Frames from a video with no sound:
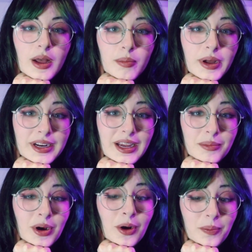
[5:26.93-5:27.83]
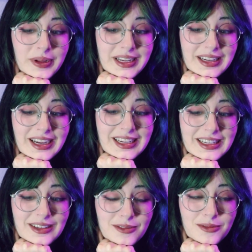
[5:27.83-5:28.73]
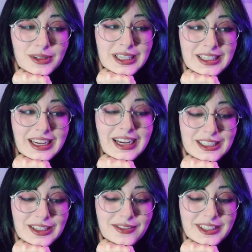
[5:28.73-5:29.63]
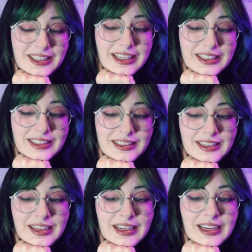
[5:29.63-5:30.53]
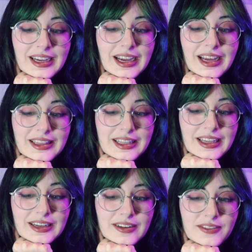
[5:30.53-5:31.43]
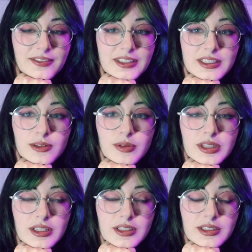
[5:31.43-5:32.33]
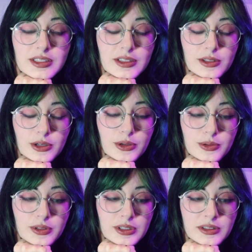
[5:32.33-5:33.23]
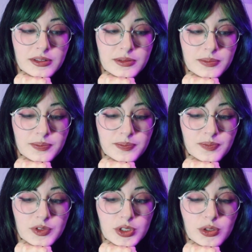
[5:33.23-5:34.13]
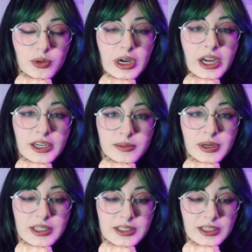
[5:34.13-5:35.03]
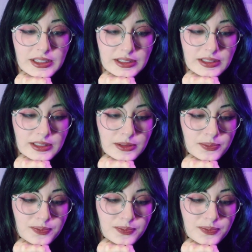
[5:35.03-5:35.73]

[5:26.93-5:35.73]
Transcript: But I'm hoping I can reattach everything and then fix it with silicone to hide my sins.